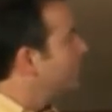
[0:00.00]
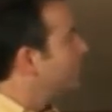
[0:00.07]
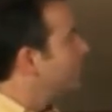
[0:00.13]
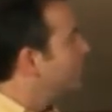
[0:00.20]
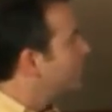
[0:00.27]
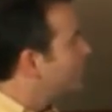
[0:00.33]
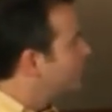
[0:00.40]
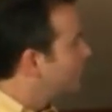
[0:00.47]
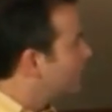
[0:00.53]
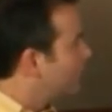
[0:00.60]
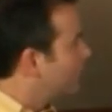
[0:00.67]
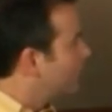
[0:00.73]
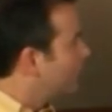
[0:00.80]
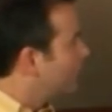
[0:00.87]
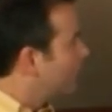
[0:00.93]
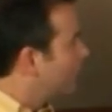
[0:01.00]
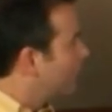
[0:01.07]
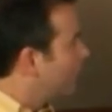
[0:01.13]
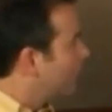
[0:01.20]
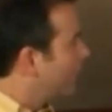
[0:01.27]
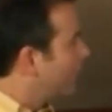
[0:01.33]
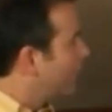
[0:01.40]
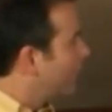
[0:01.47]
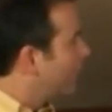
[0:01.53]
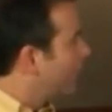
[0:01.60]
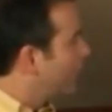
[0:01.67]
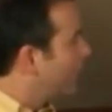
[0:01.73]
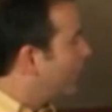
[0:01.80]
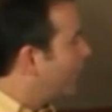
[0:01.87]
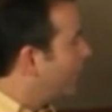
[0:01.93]

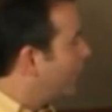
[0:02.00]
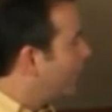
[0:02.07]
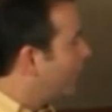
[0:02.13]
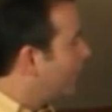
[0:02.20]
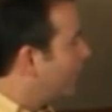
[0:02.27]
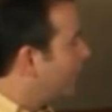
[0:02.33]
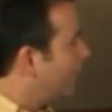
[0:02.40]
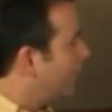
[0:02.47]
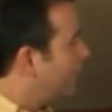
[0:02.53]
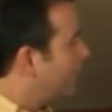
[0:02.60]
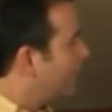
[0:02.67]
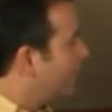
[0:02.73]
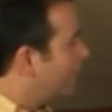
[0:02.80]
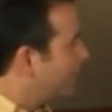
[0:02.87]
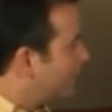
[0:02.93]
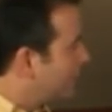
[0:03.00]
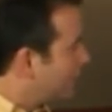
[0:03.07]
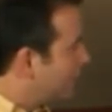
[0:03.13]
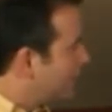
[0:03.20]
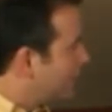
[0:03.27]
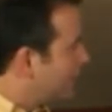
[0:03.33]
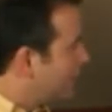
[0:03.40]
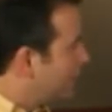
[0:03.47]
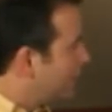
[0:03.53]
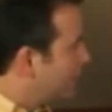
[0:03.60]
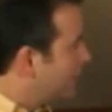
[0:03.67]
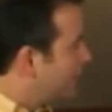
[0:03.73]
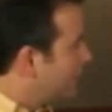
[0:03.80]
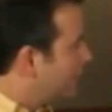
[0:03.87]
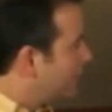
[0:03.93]

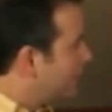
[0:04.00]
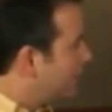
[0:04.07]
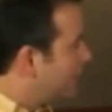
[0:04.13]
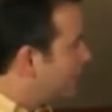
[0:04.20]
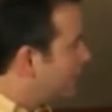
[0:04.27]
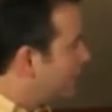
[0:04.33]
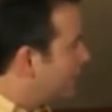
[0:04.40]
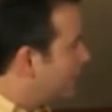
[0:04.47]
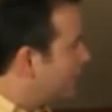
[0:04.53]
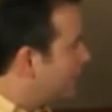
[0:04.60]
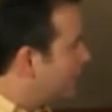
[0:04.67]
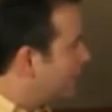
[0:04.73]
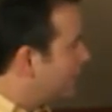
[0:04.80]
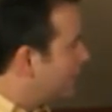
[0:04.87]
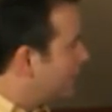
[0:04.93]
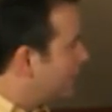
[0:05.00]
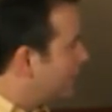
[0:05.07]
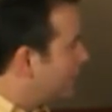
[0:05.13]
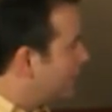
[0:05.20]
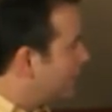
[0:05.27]
(not speaking)